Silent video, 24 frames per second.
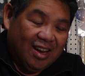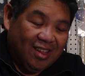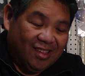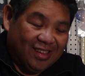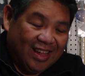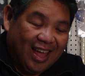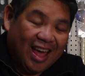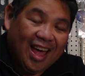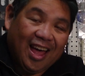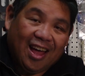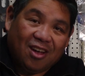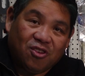is
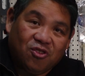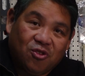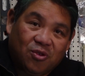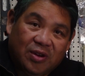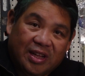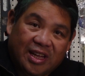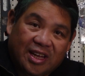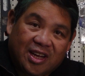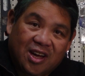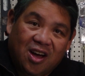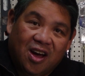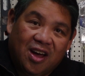
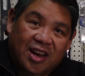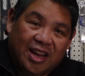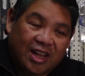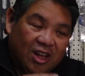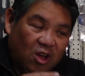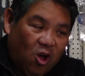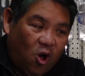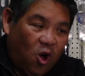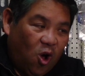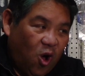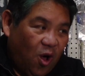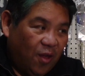actually cutting
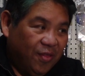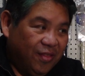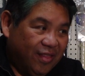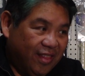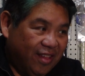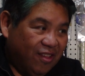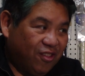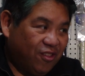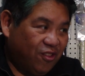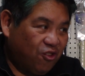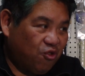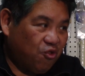on
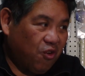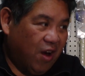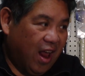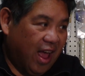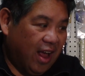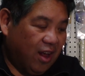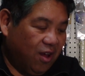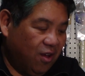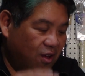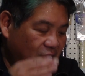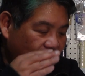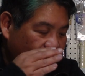this
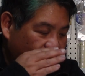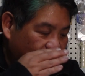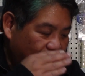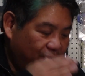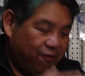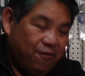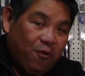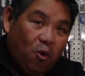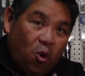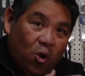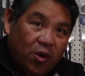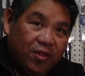track
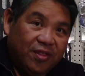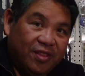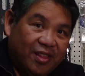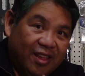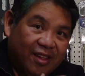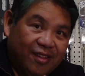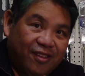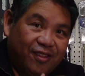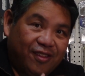for this